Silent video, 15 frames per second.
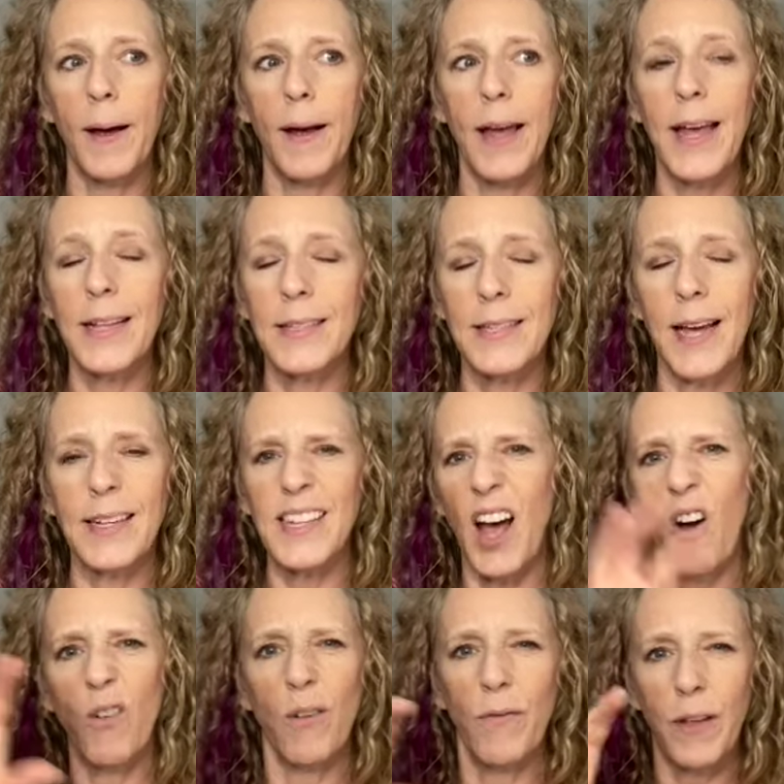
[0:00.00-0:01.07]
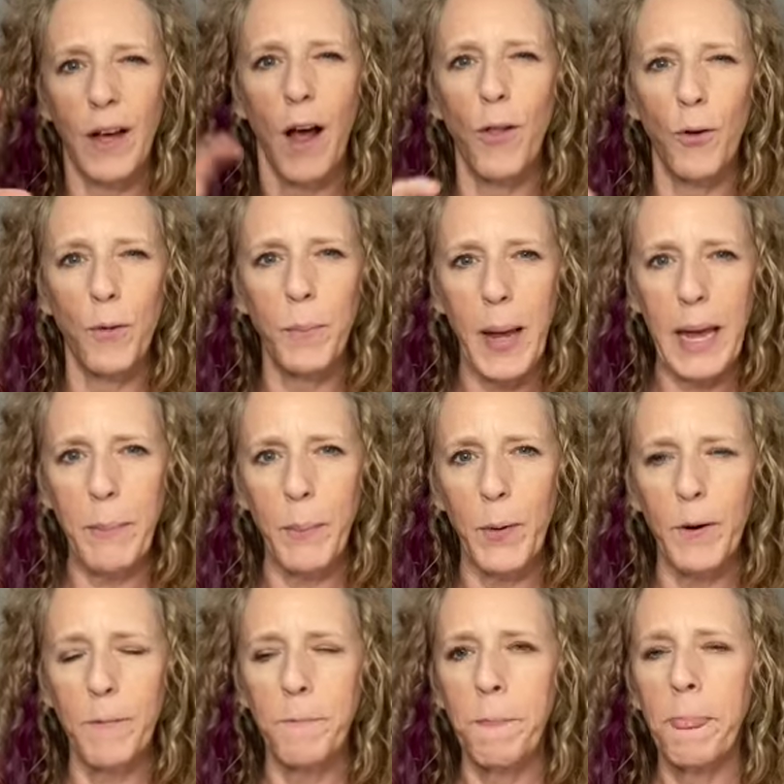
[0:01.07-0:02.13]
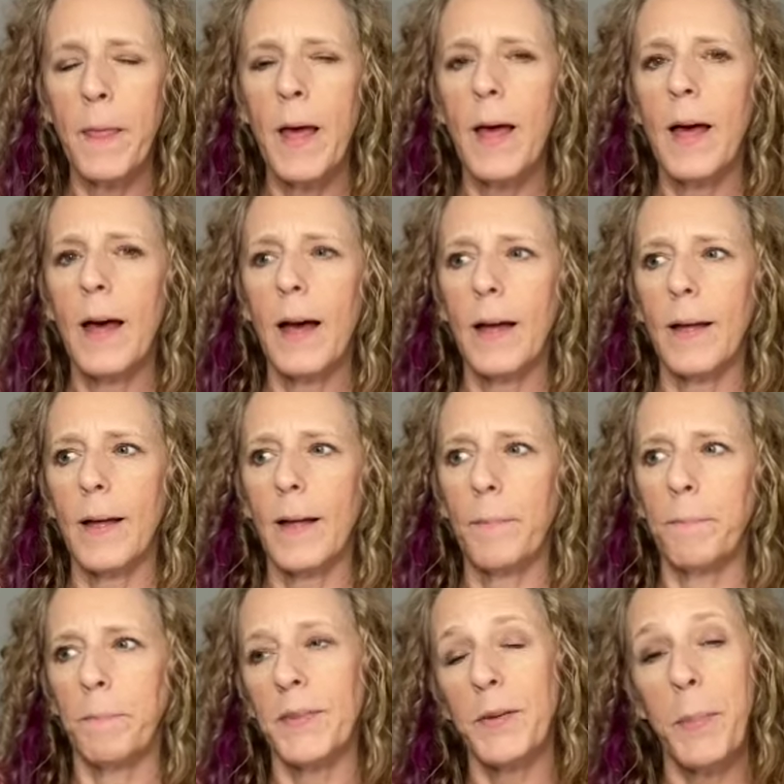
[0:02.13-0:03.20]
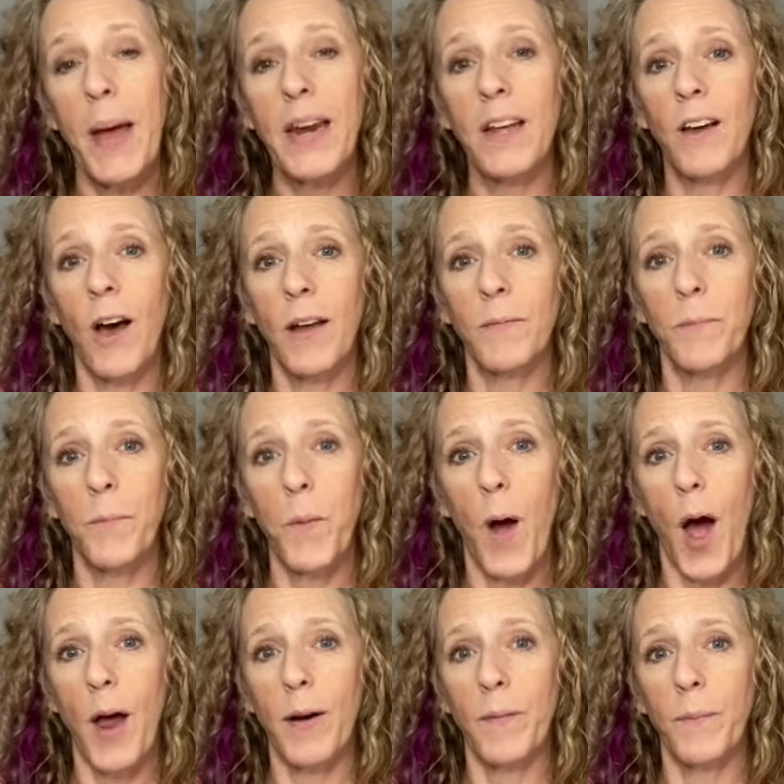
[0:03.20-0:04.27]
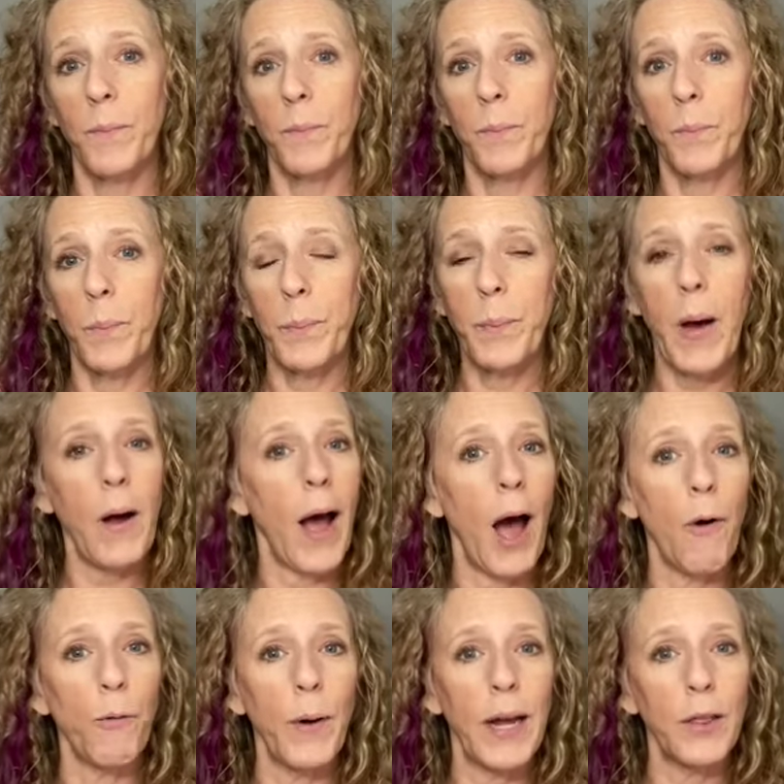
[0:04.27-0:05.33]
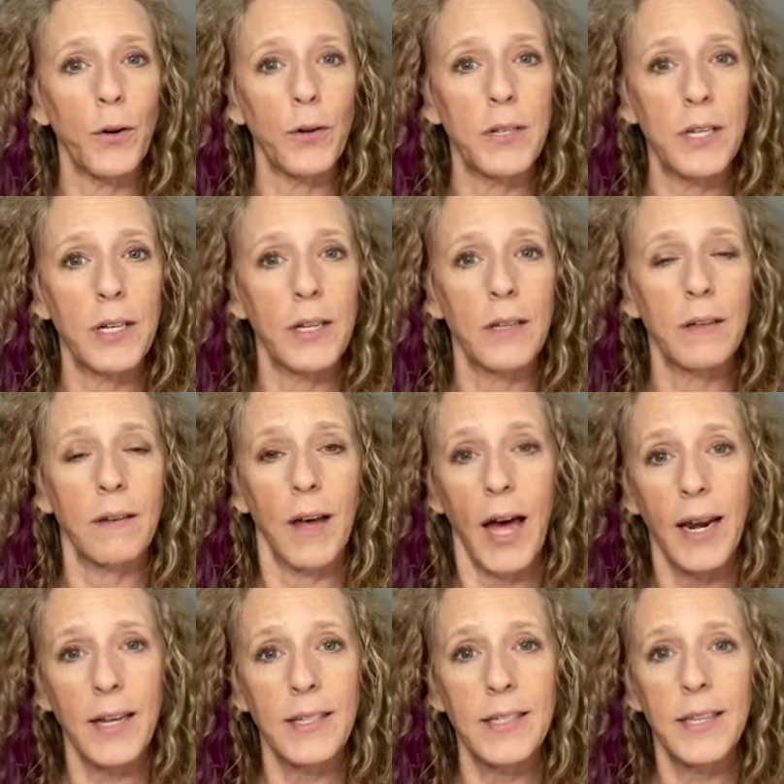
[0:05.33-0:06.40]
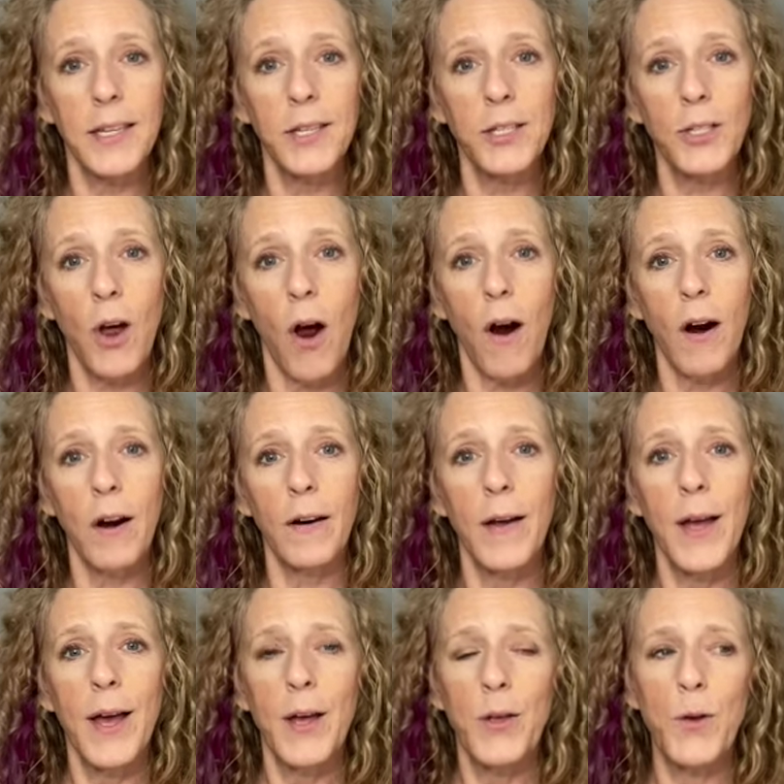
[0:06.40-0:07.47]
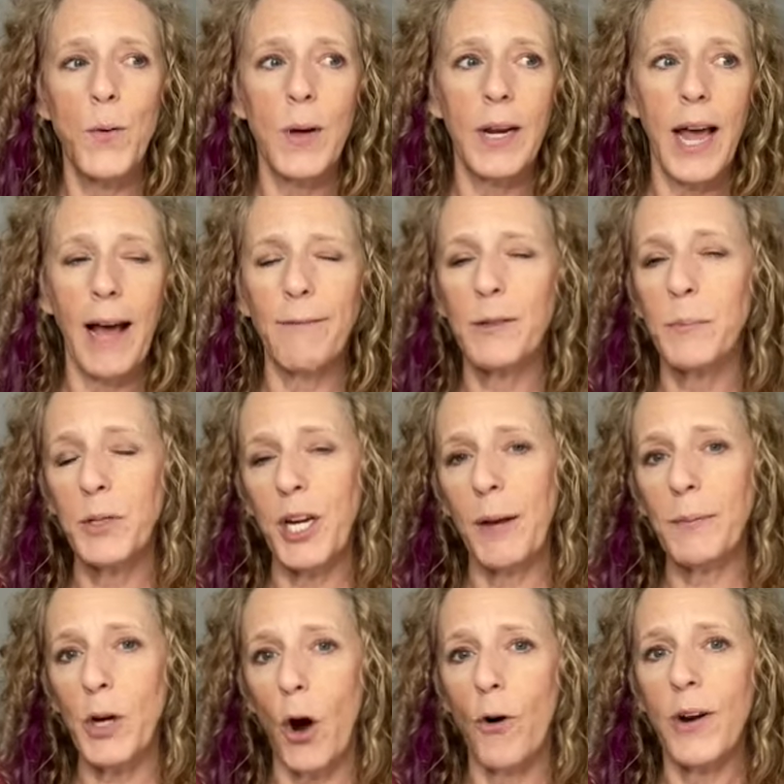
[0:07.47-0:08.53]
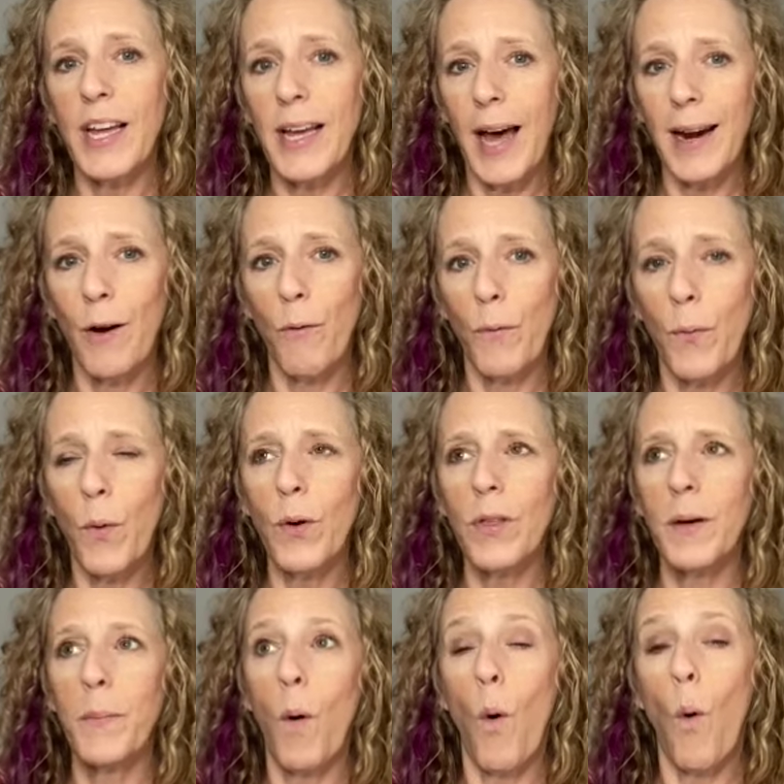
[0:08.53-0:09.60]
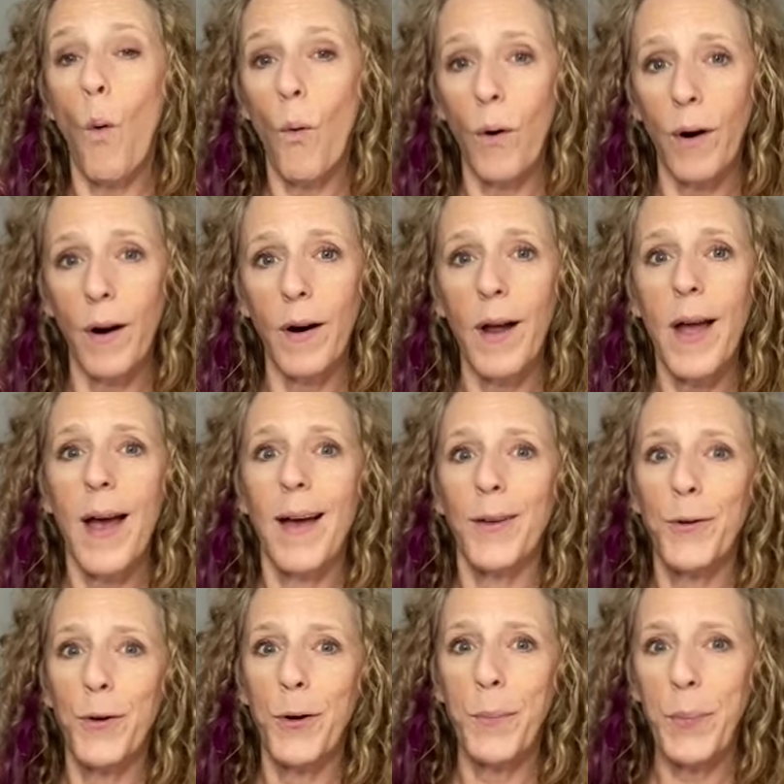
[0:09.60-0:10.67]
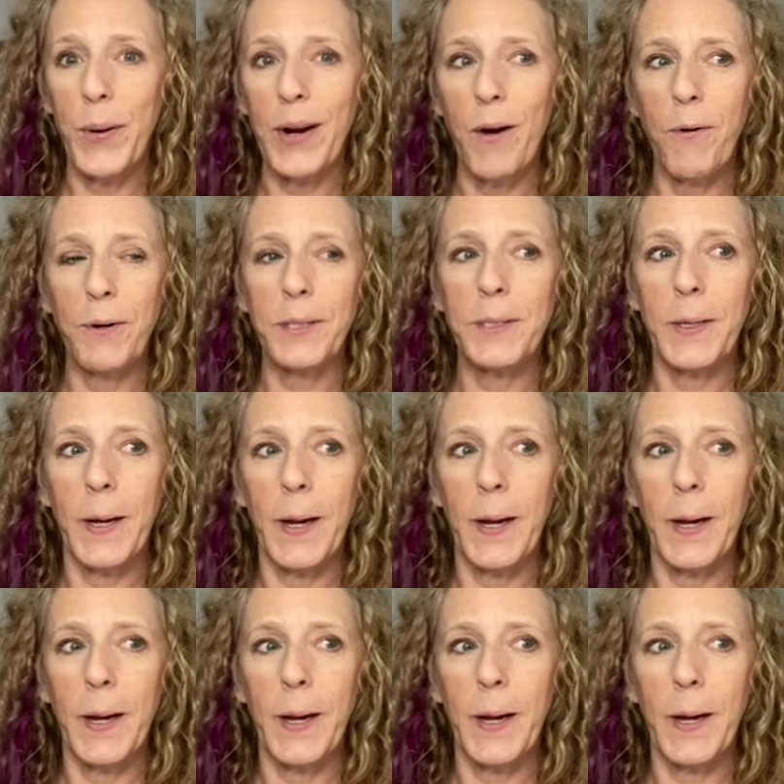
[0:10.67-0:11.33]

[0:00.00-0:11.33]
insects out of the colored paper. Depending on how great their cutting skills are, you can have some shapes already cut out for them, or you can put out